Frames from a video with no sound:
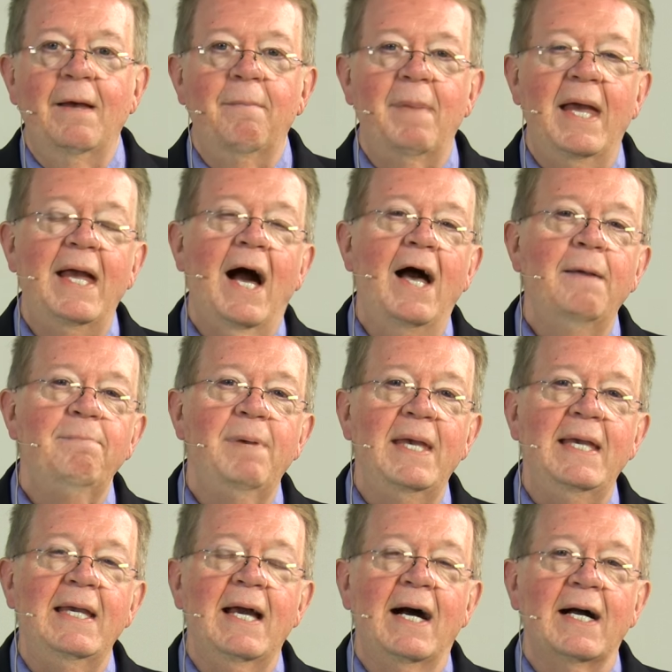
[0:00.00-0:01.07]
May I
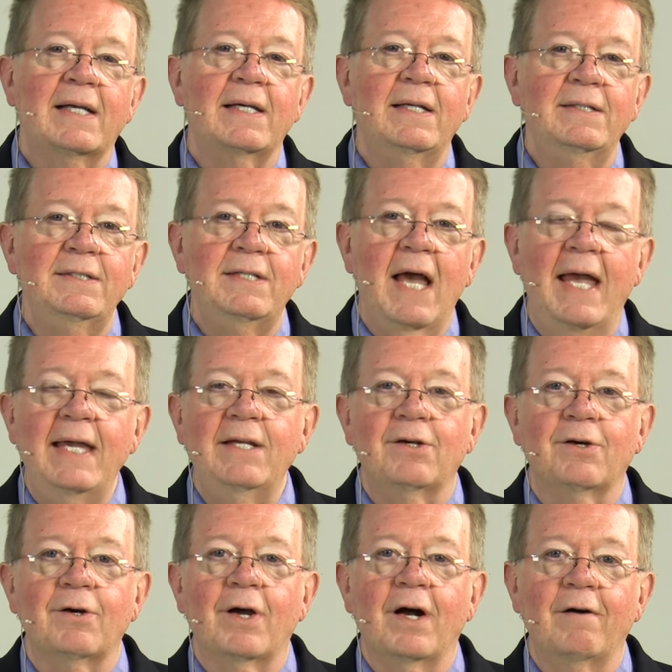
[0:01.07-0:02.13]
be a
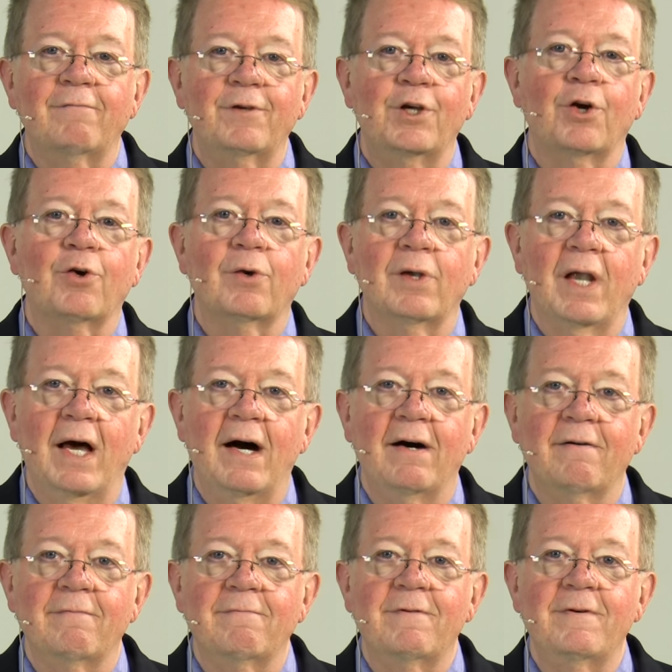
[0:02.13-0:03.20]
container of your
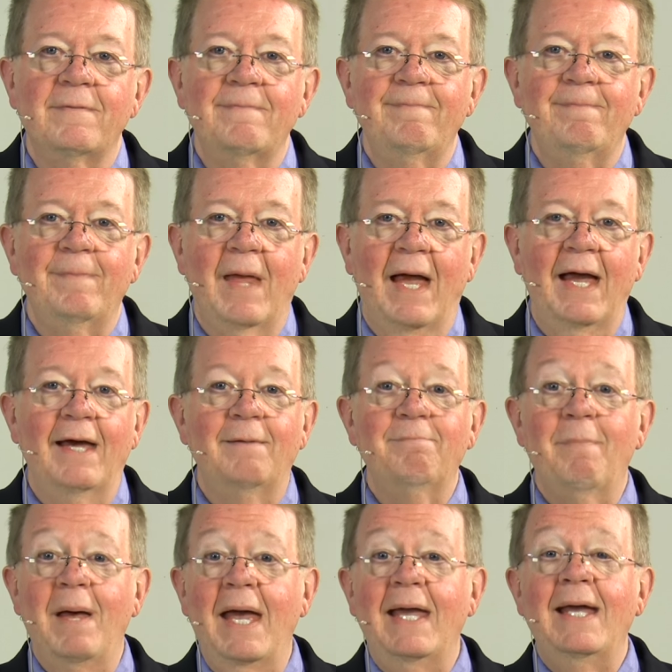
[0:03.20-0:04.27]
love,
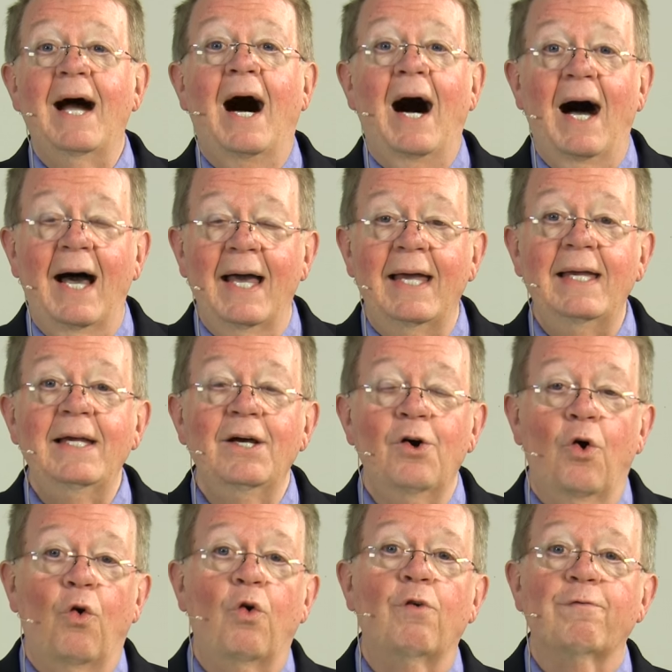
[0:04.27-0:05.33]
and may I
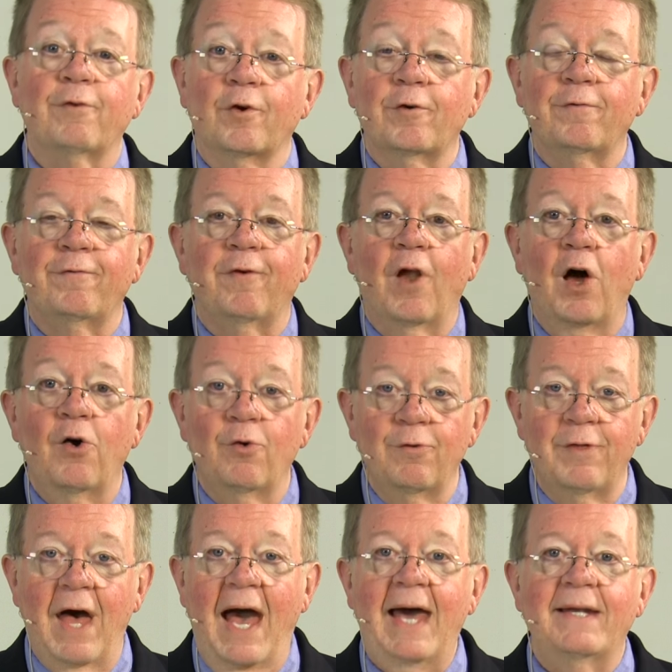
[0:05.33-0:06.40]
overflow
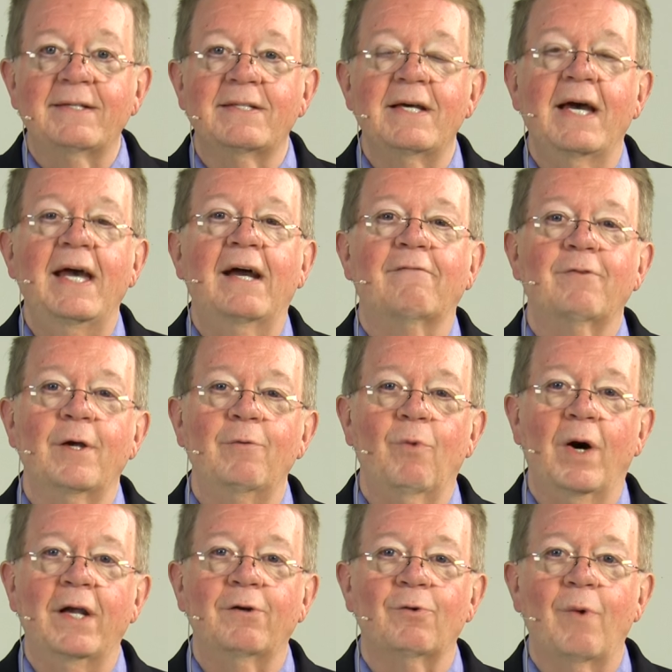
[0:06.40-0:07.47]
that to
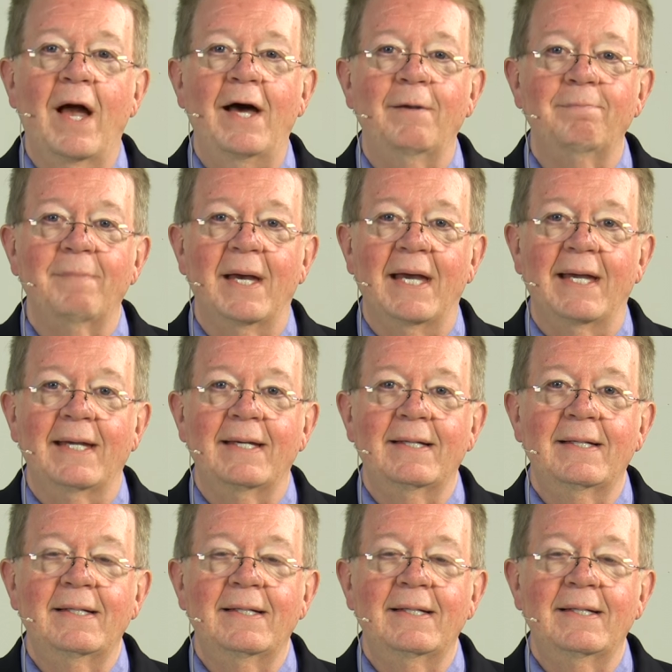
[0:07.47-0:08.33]
everyone around me.